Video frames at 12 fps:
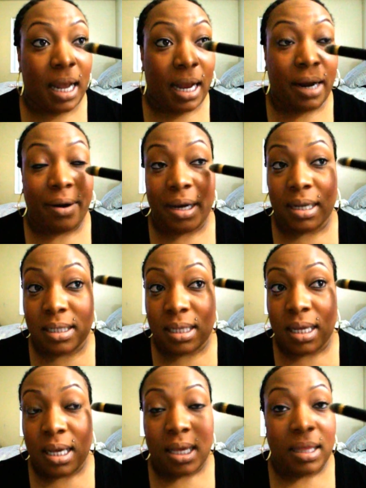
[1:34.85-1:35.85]
areas
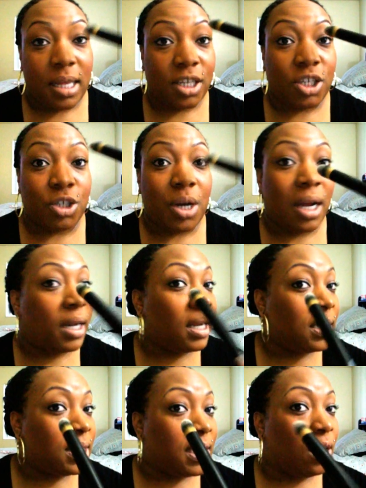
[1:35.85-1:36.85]
that you're trying to
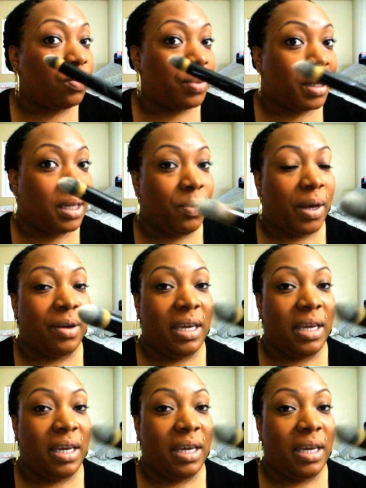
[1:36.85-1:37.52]
conceal really well.